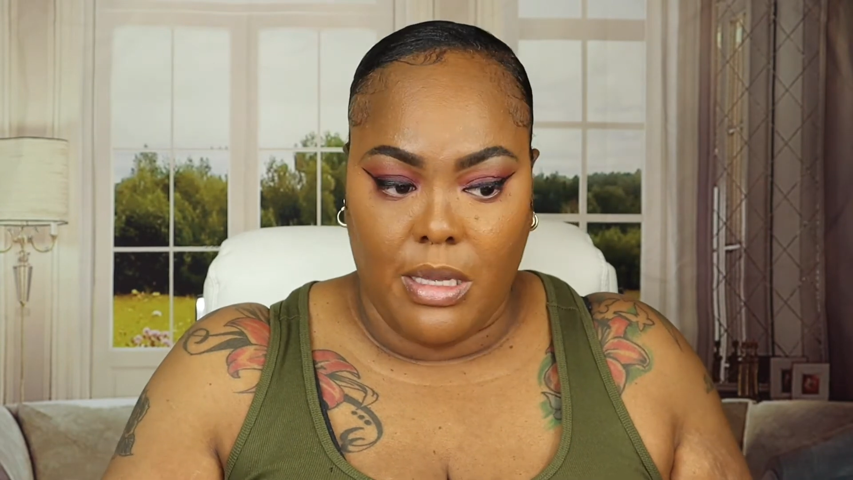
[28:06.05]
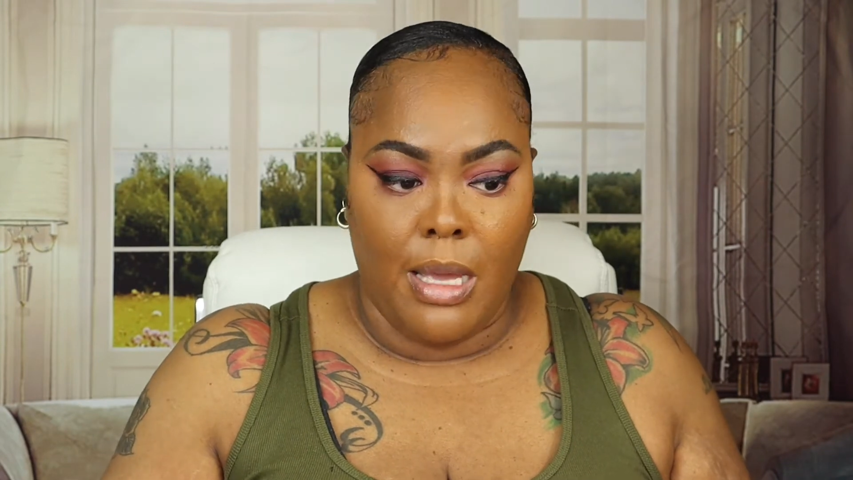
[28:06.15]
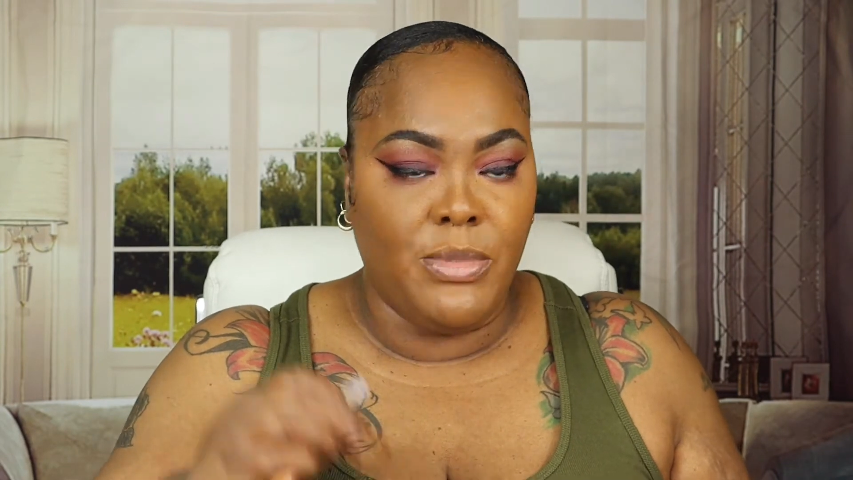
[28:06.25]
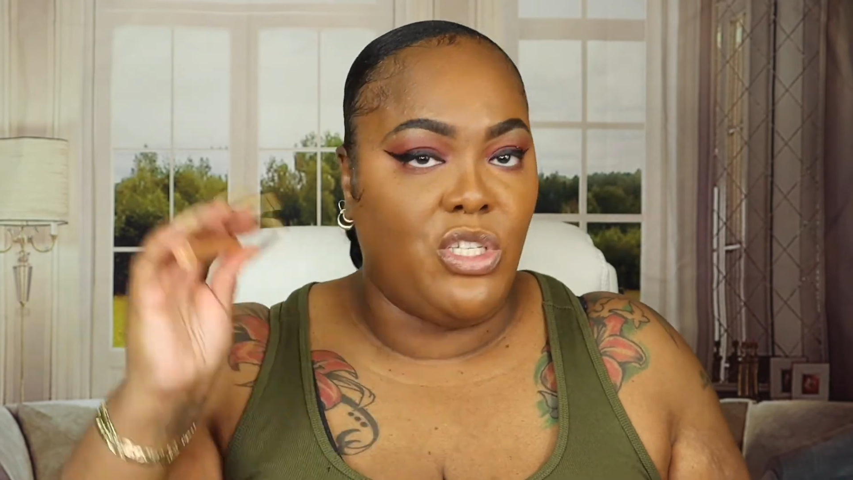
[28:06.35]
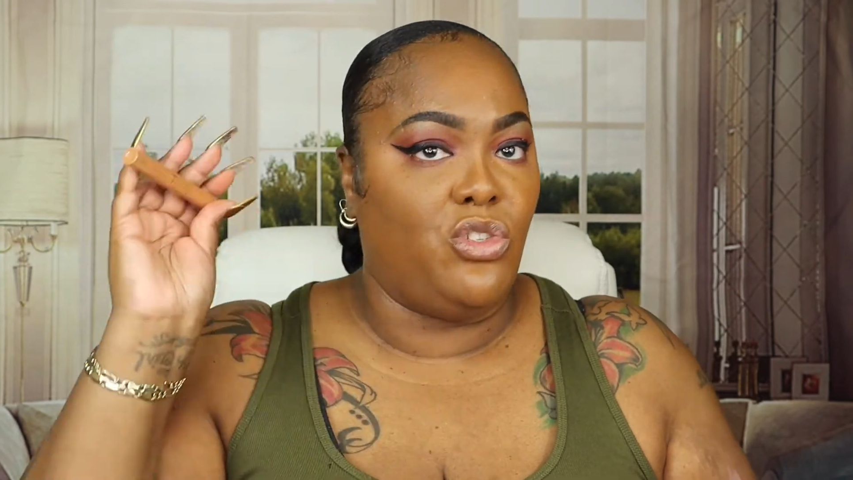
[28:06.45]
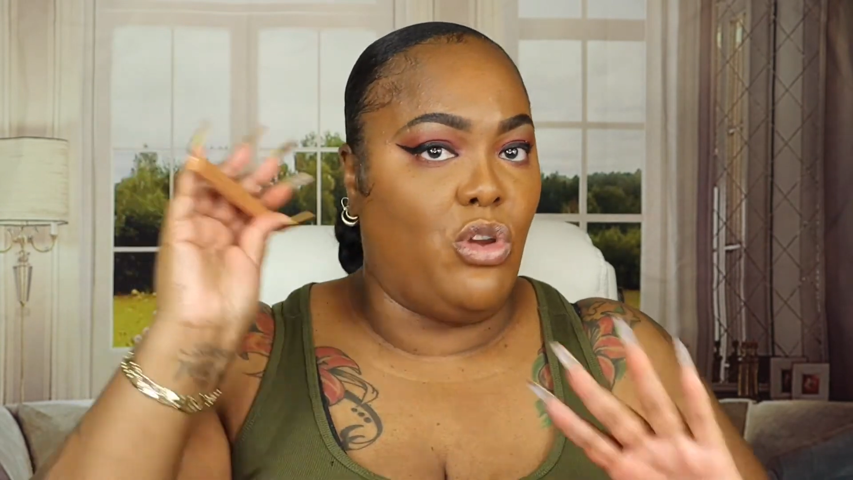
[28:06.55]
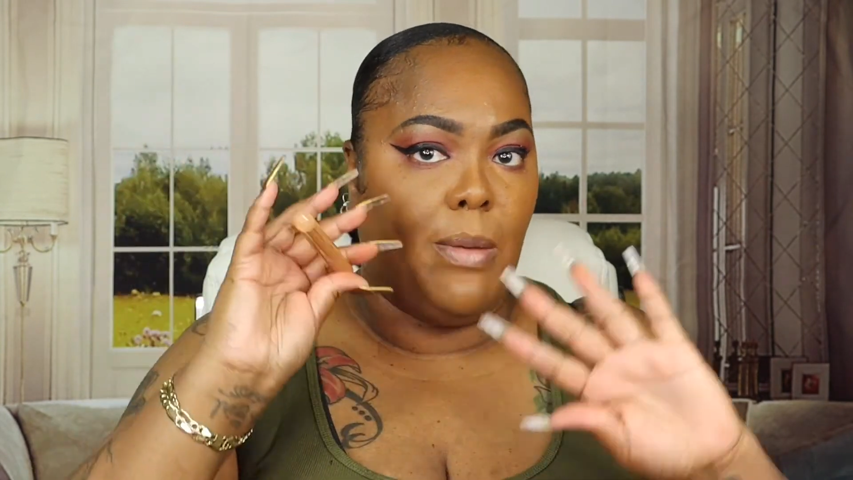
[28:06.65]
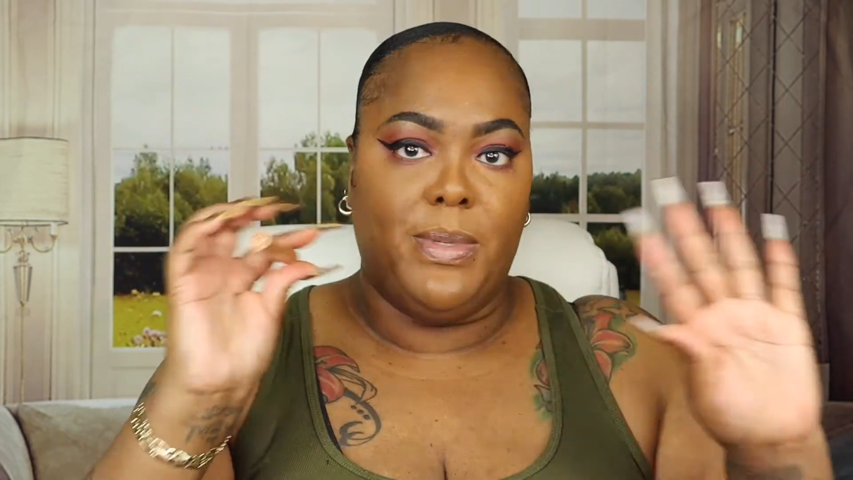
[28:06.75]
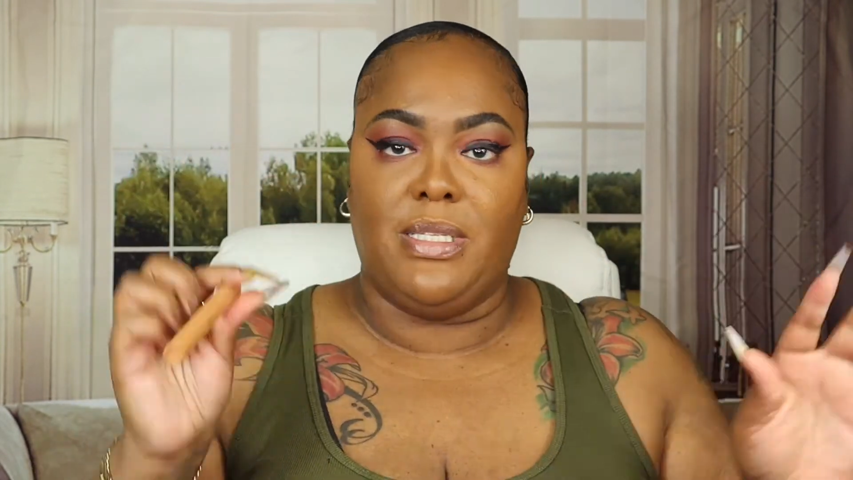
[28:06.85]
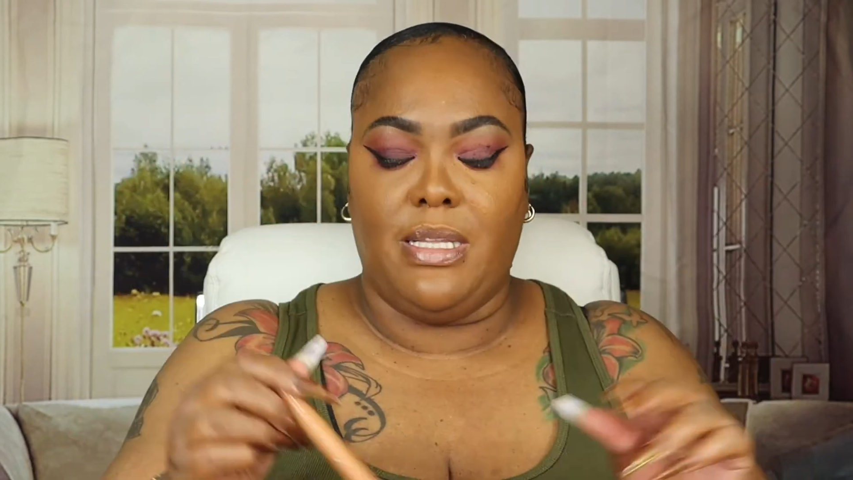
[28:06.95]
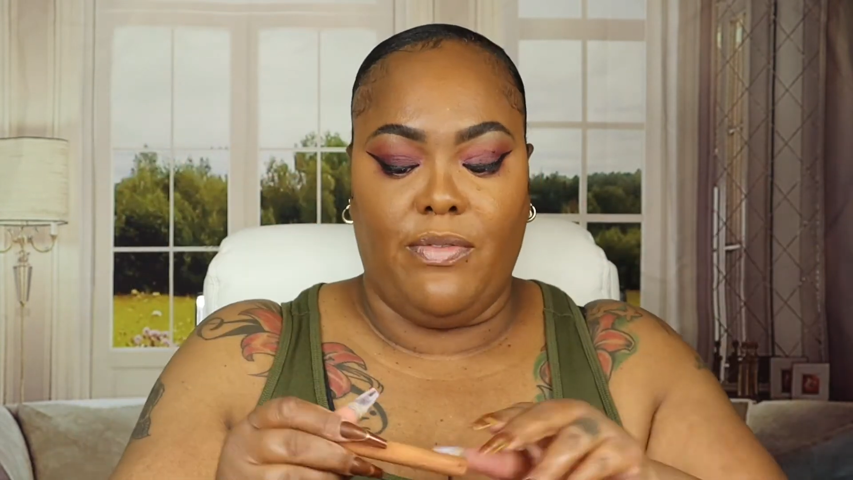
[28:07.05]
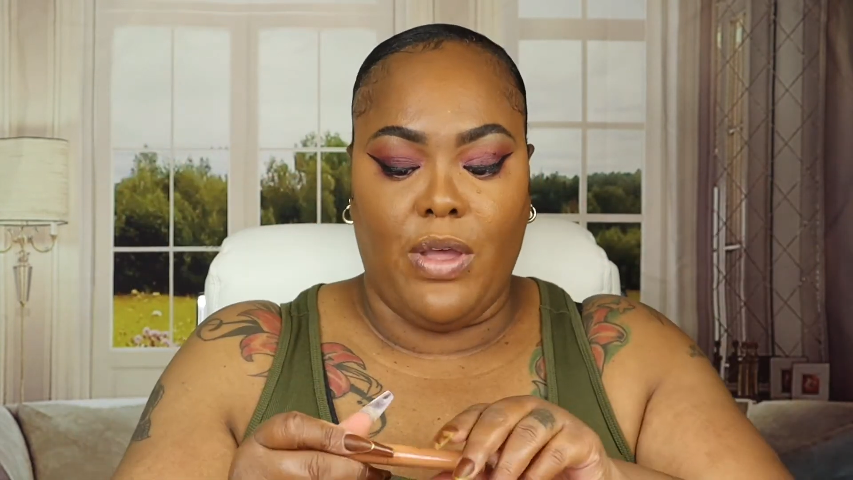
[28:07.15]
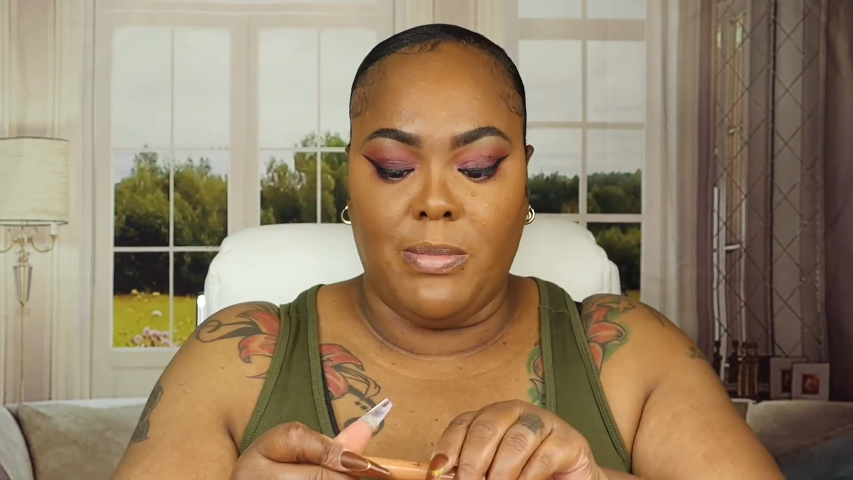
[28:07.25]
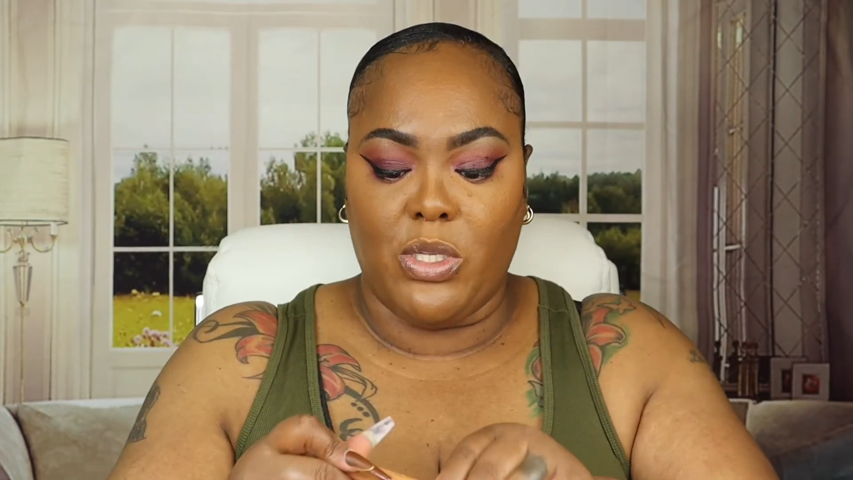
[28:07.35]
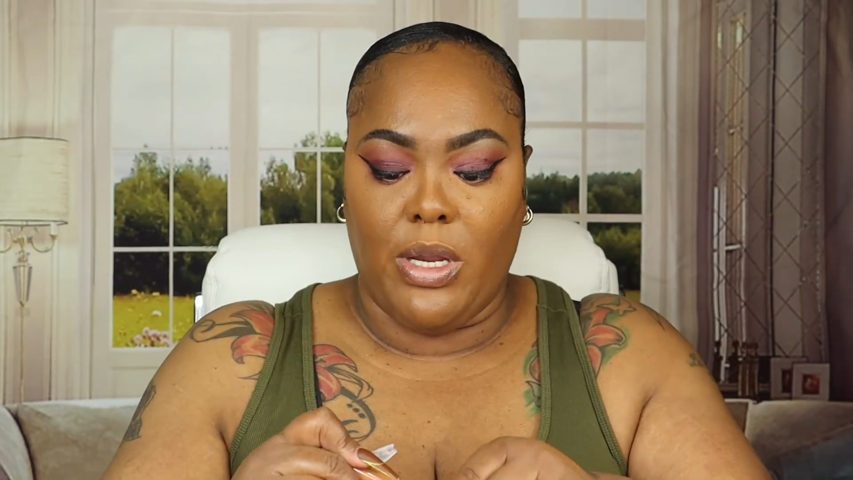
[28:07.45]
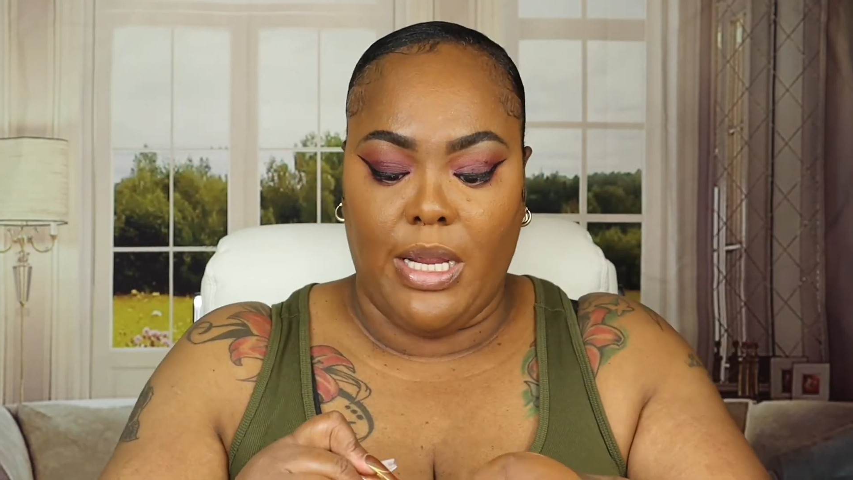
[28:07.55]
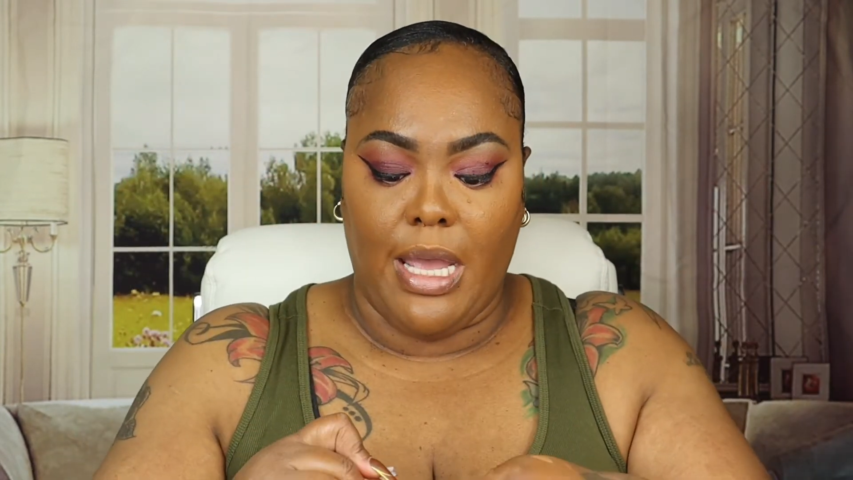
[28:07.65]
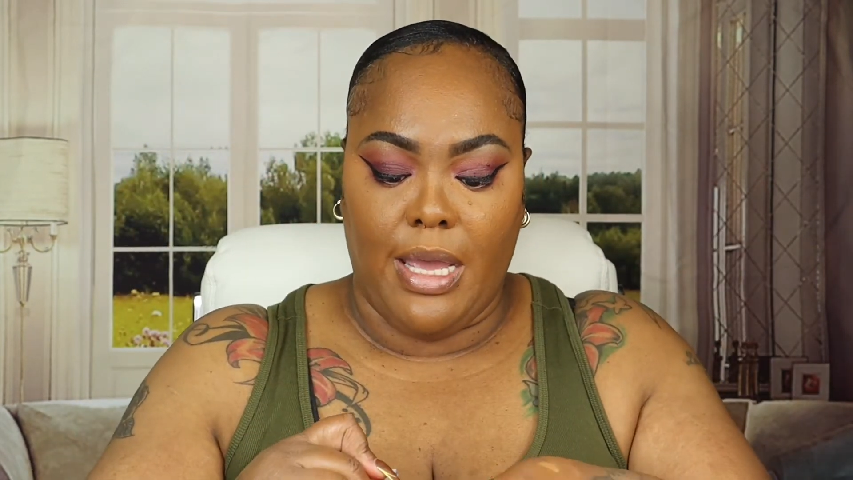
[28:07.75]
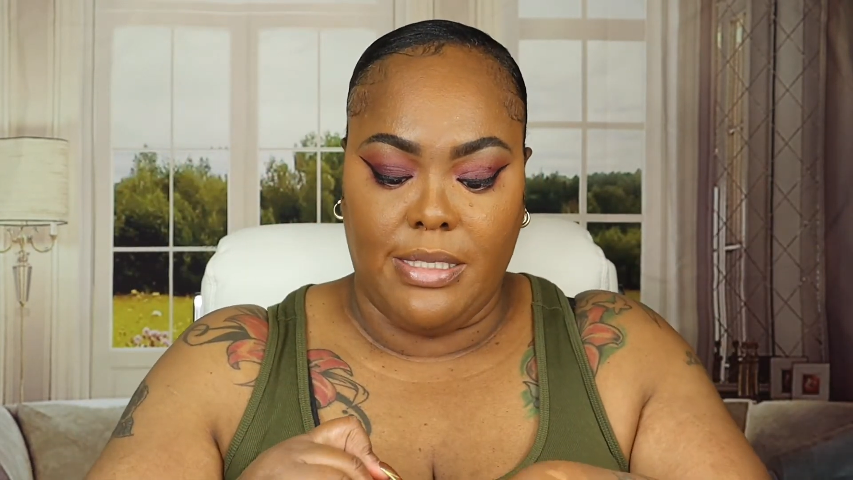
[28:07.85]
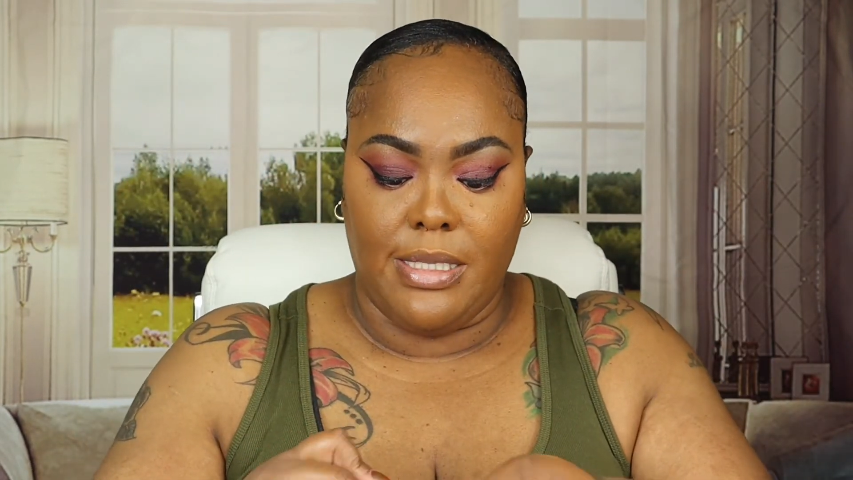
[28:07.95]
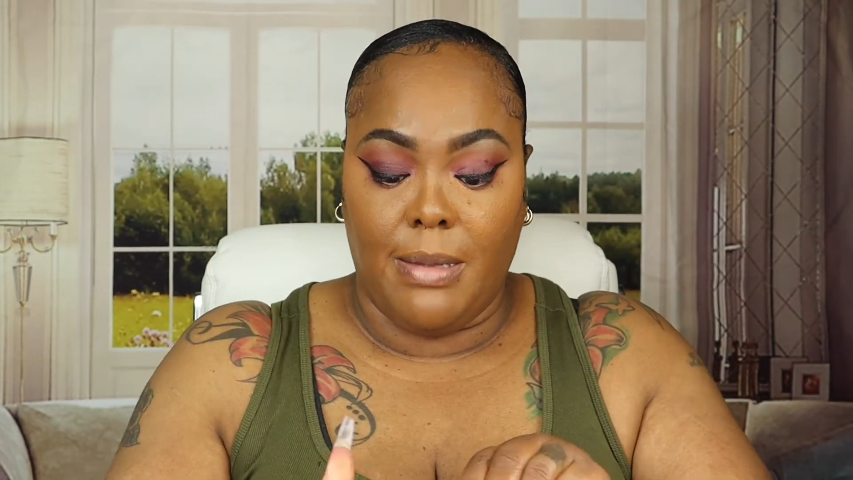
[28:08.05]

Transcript: I'm just dropping stuff. I'm sorry, guys.